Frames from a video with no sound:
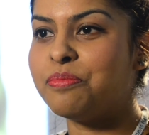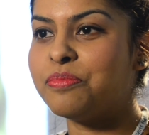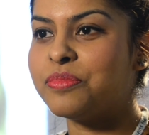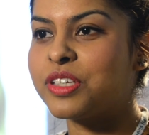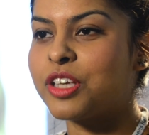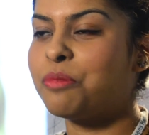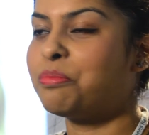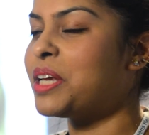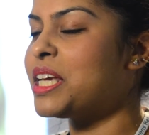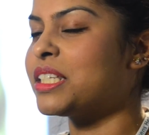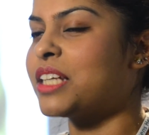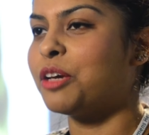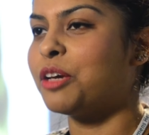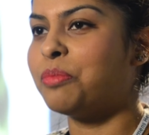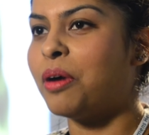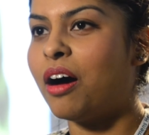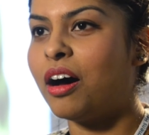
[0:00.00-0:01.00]
So please
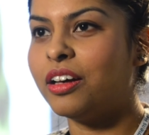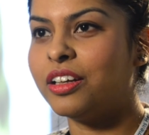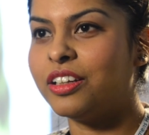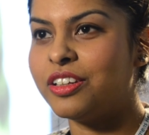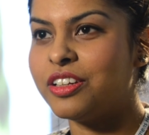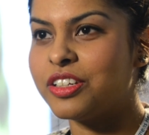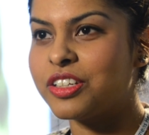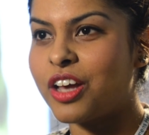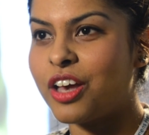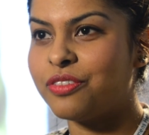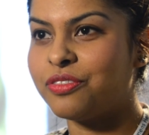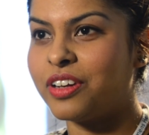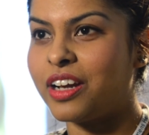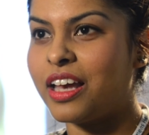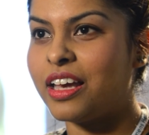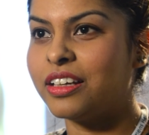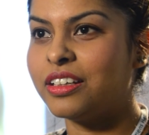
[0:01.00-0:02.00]
part and
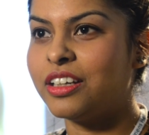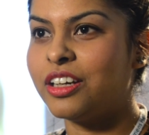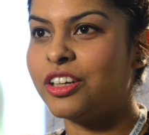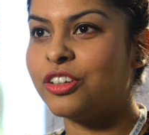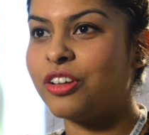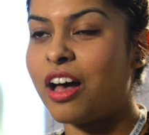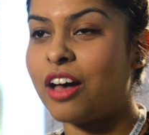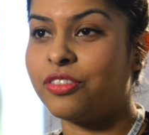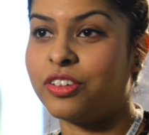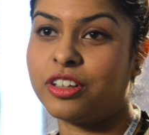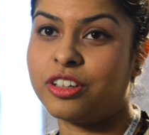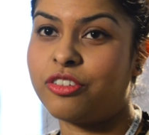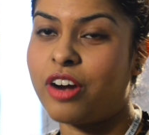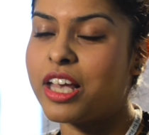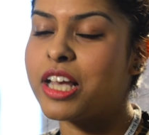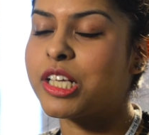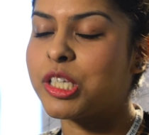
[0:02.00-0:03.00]
hopefully you'll have a
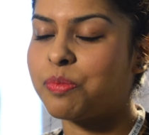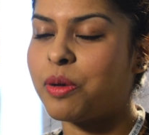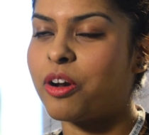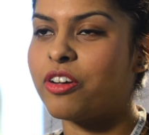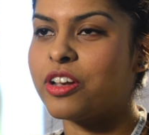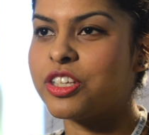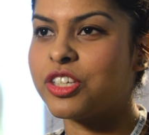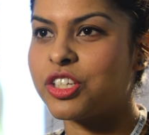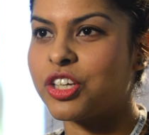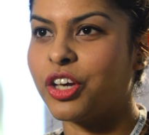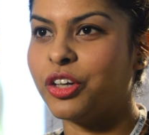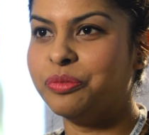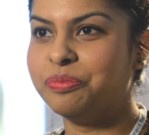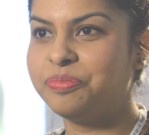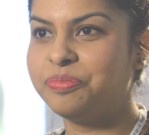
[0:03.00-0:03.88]
great experience too.